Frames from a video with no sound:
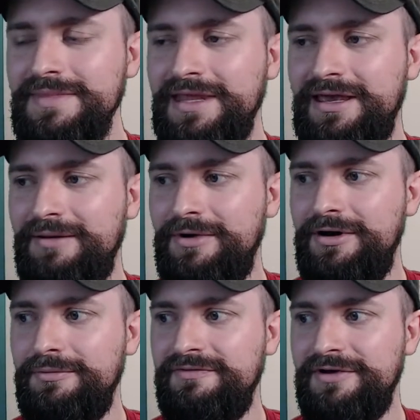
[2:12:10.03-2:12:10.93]
Come
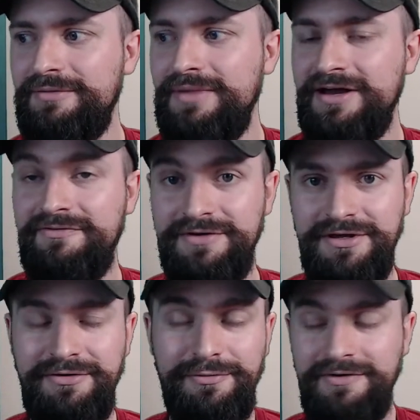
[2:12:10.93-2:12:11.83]
on, we've got a mug for
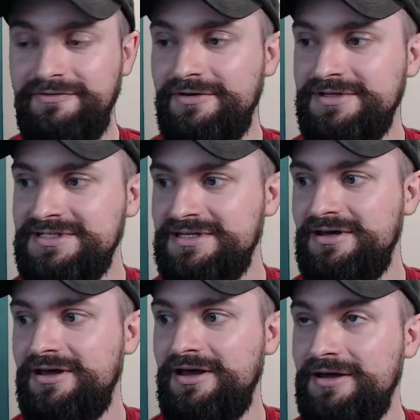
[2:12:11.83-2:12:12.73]
you. We've got
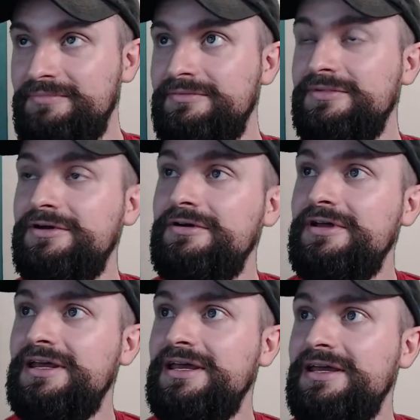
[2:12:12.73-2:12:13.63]
some
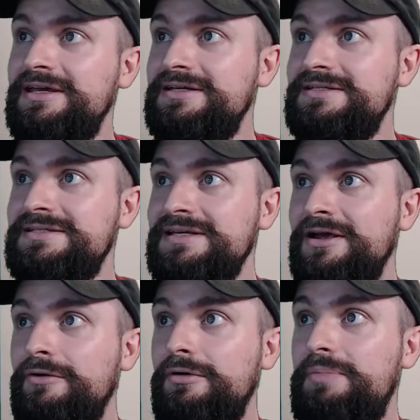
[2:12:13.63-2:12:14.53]
goodies.
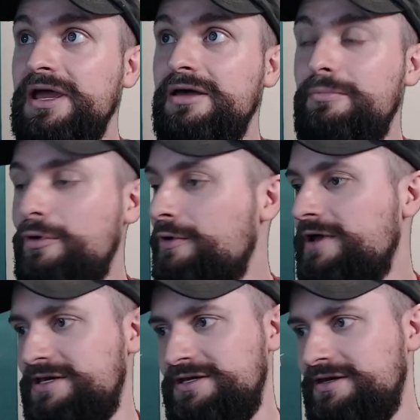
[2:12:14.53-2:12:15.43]
Rebecca
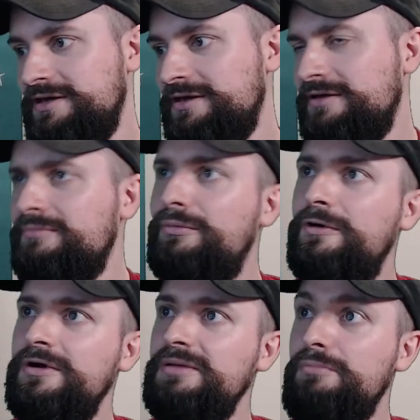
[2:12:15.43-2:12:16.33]
Moy.
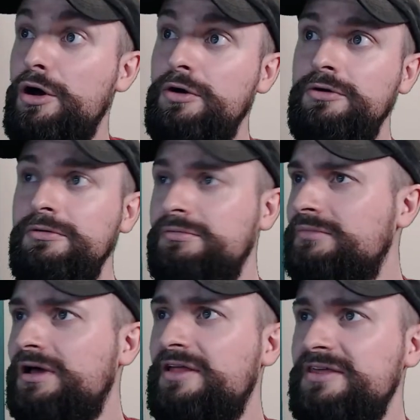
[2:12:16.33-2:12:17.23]
Mo?
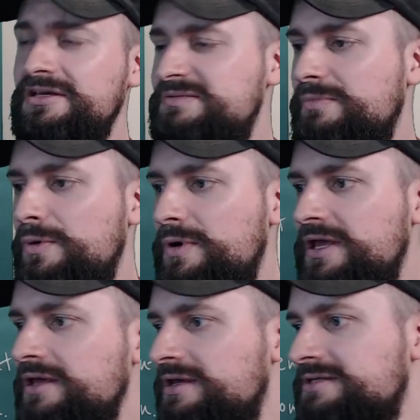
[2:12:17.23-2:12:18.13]
I think it's
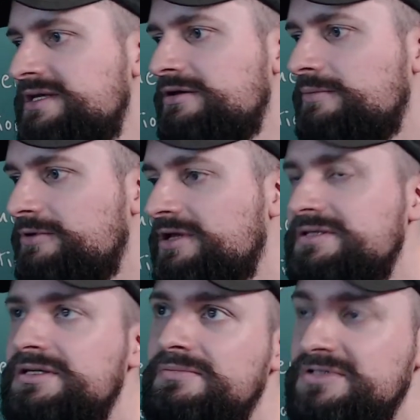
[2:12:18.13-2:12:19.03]
Moy is how you
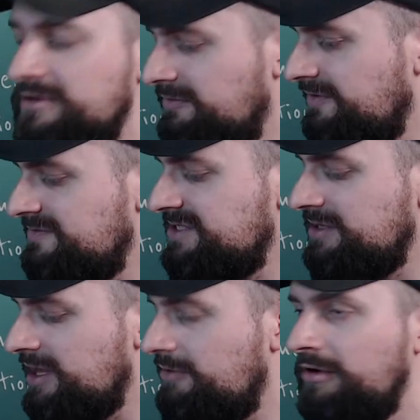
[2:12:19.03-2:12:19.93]
pronounce it. I'm sorry if I've said
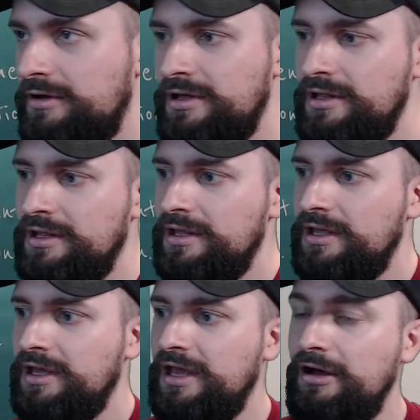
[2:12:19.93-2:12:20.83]
that wrong.
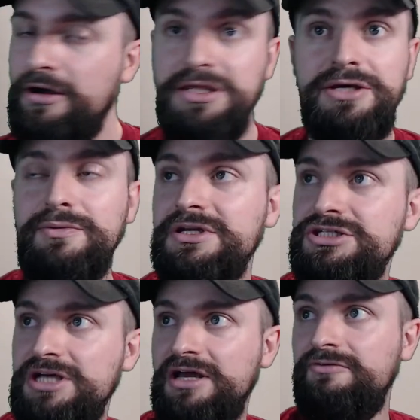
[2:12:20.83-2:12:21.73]
Are you in
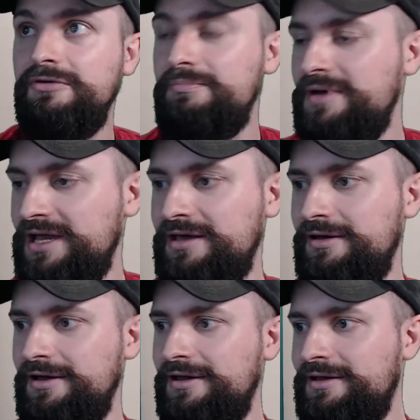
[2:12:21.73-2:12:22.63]
chat, Rebecca?